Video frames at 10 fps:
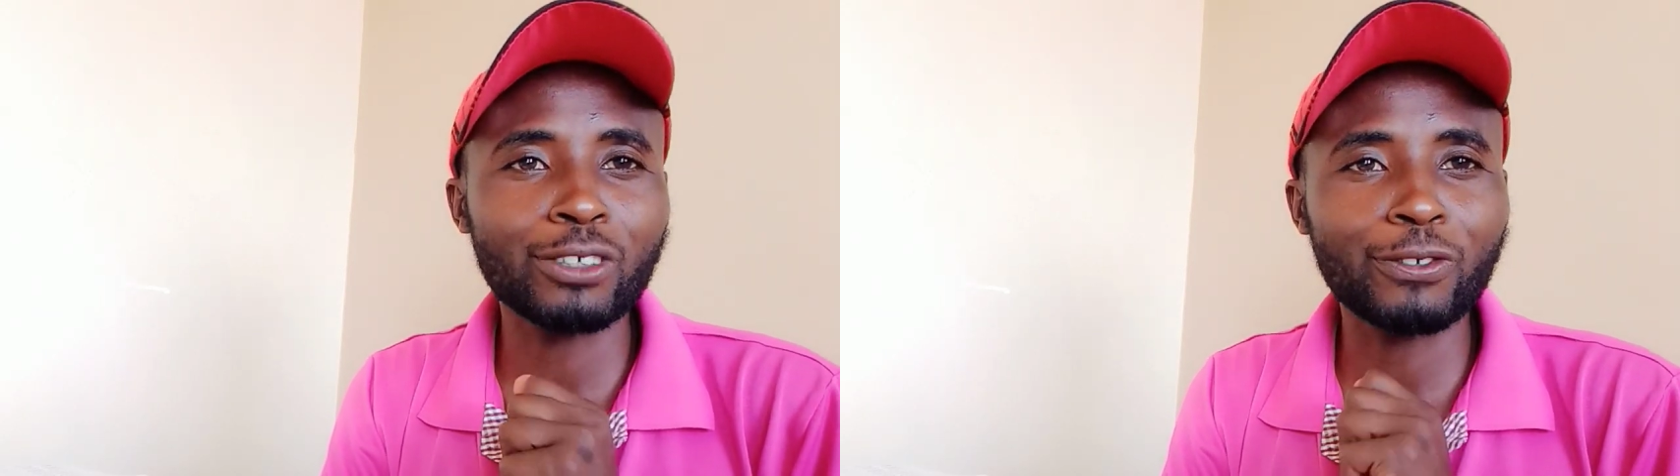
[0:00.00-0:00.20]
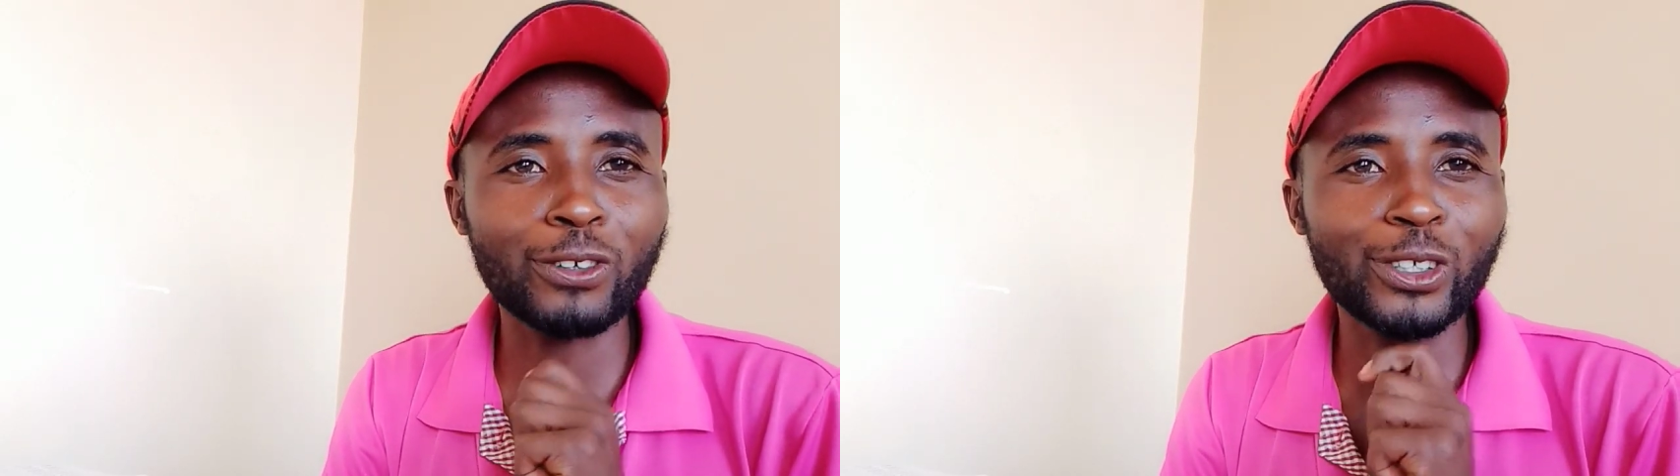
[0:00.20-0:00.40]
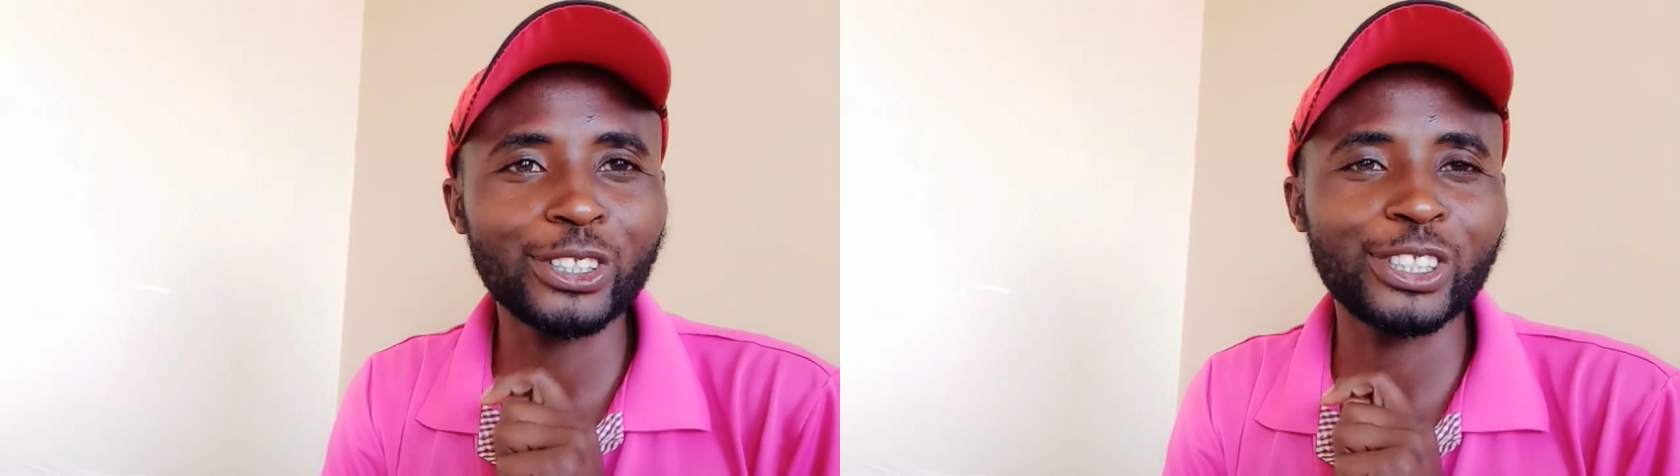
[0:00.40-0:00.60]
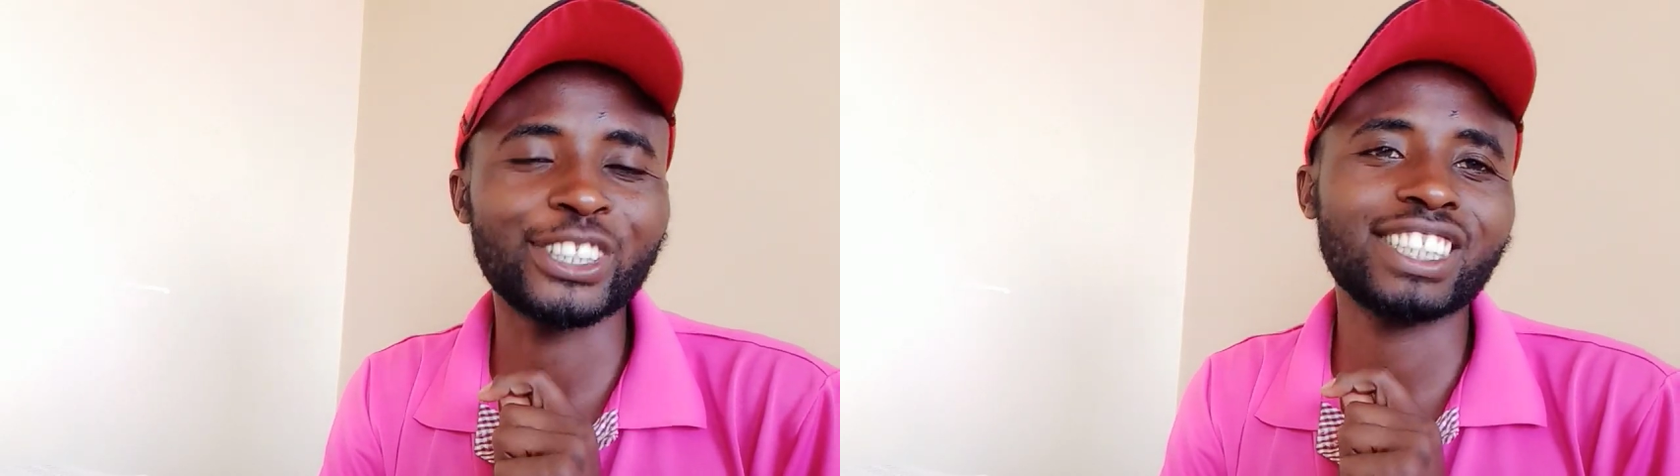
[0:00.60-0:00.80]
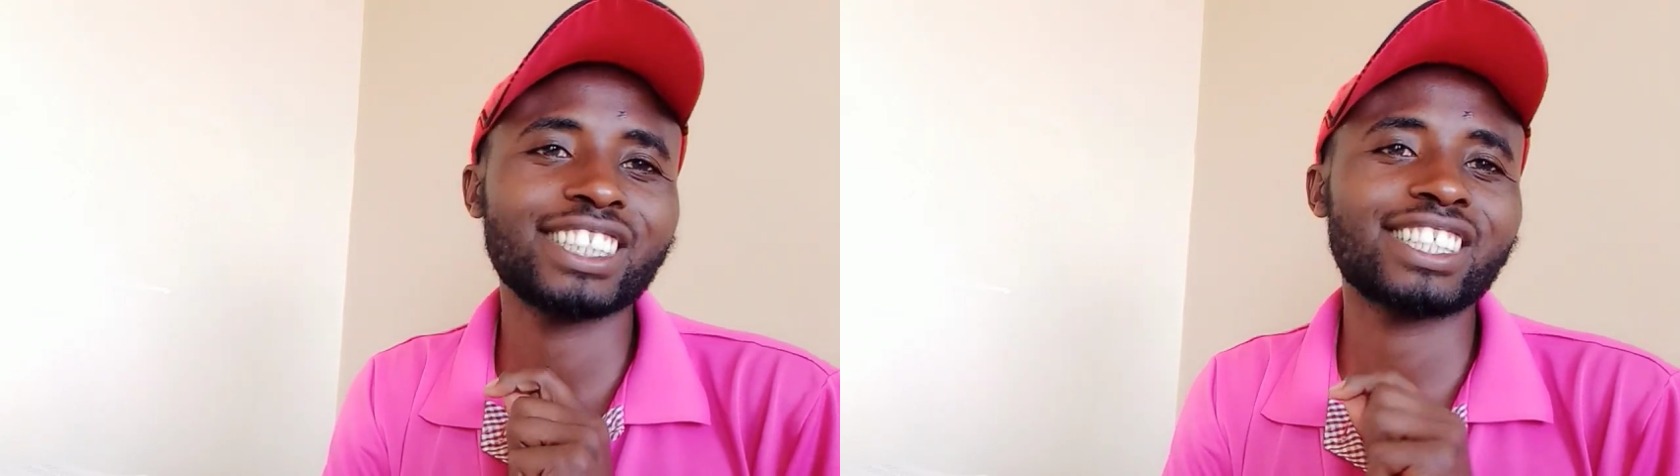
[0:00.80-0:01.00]
for
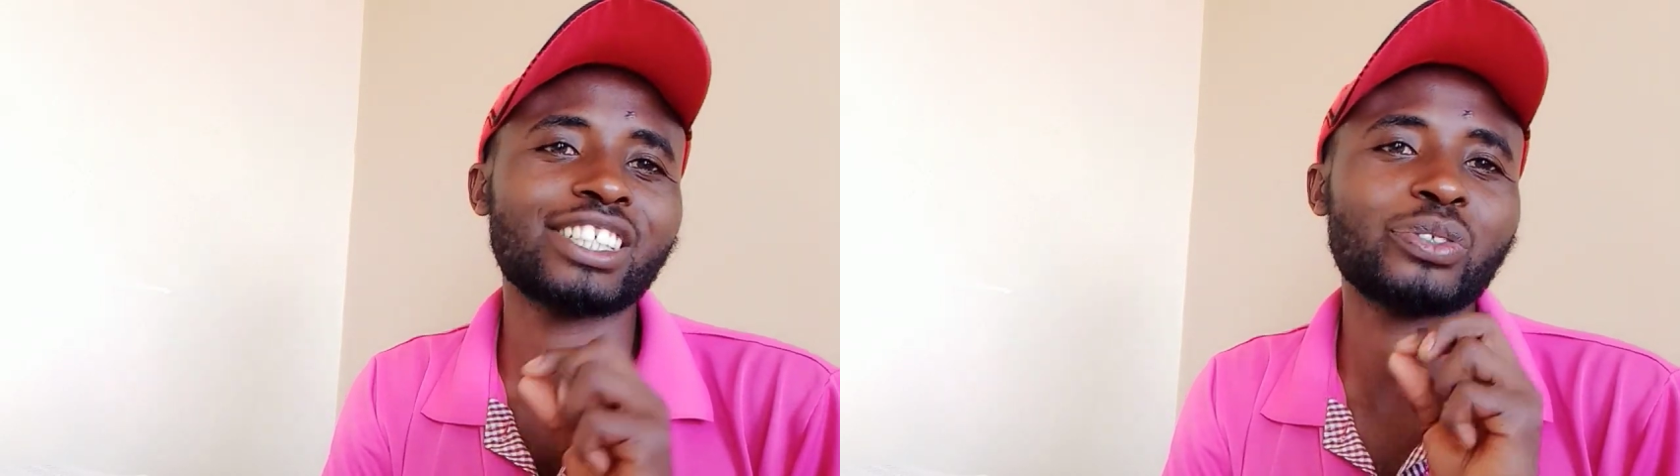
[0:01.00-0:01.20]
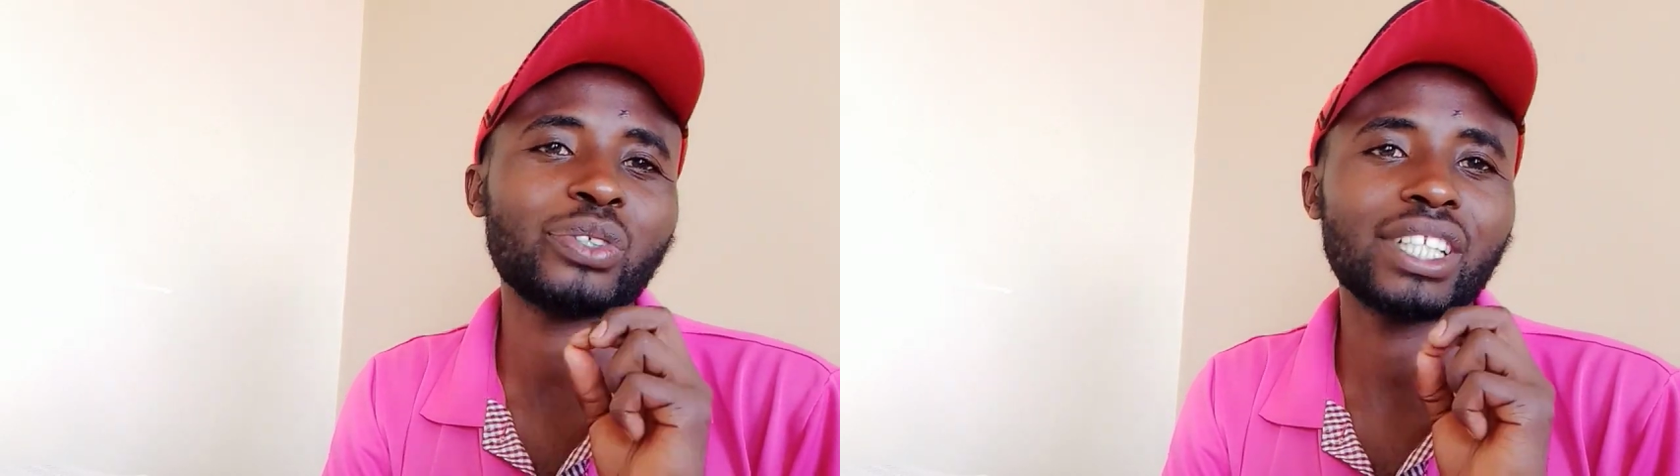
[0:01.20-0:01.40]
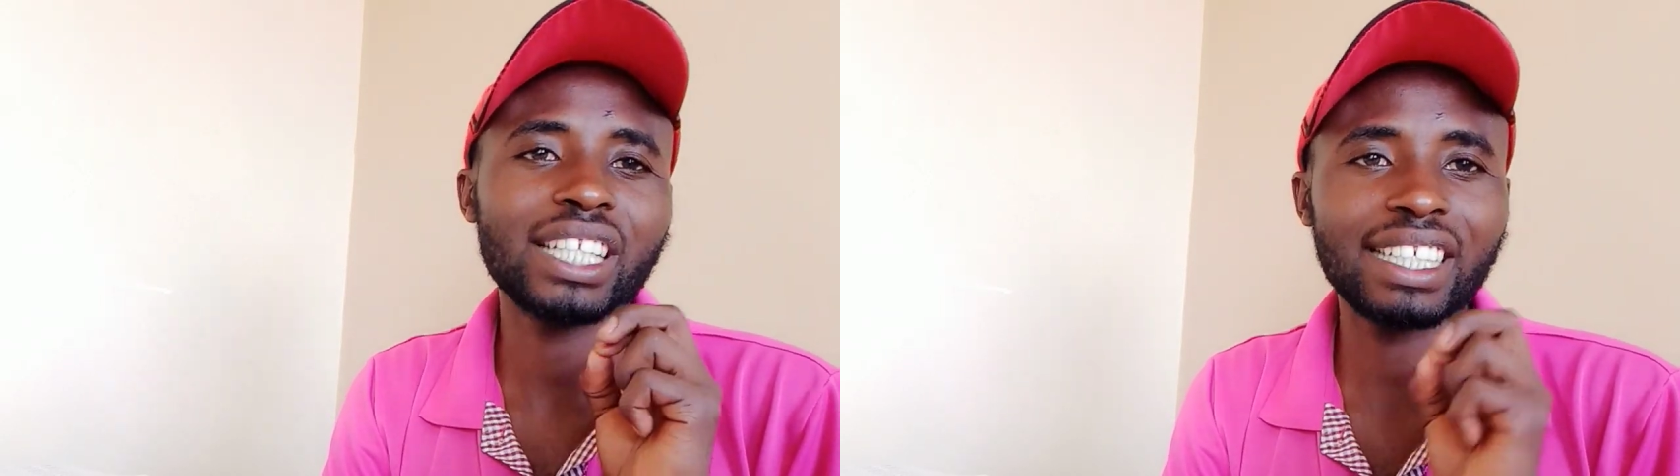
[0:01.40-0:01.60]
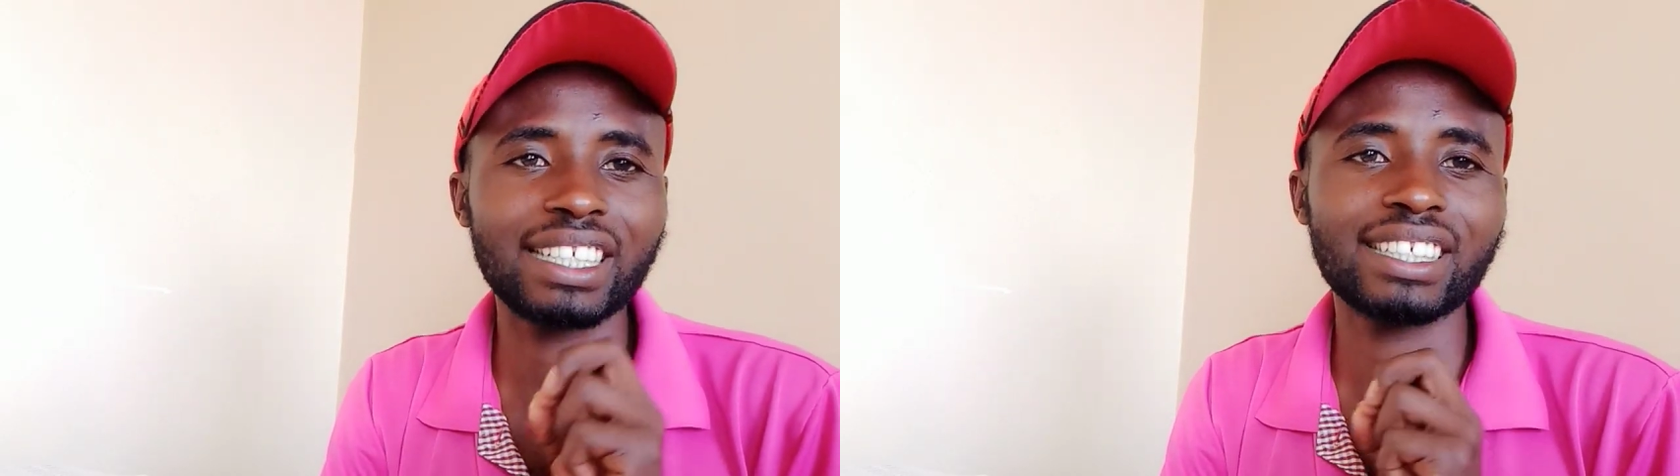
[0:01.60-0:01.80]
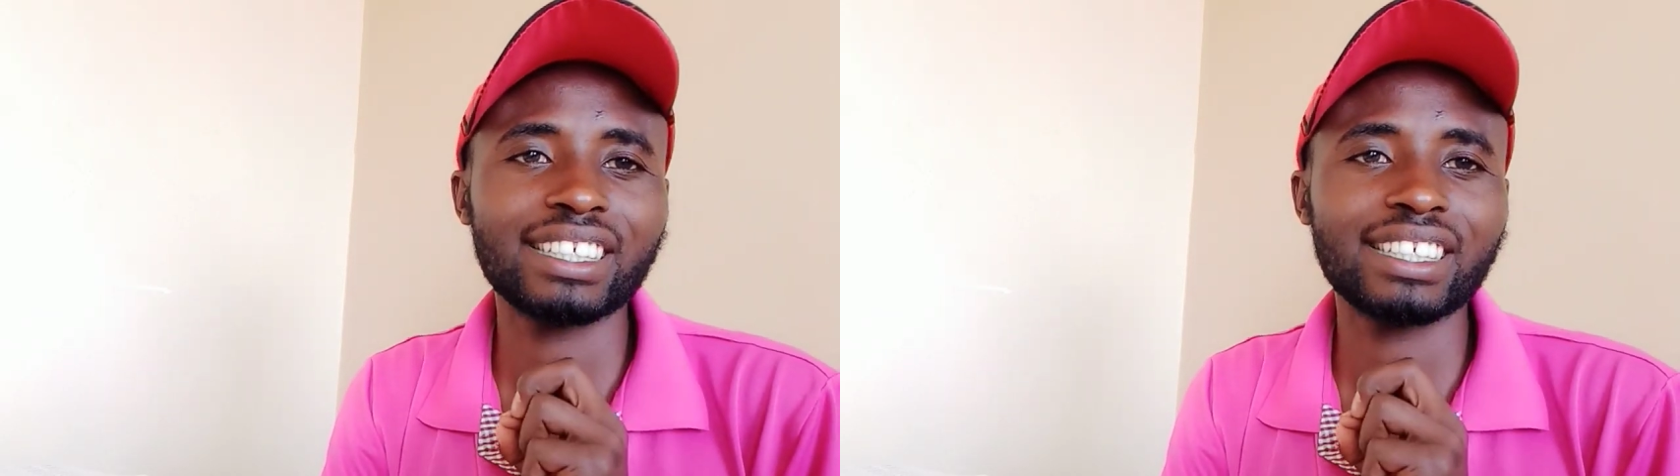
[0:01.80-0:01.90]
onions that we need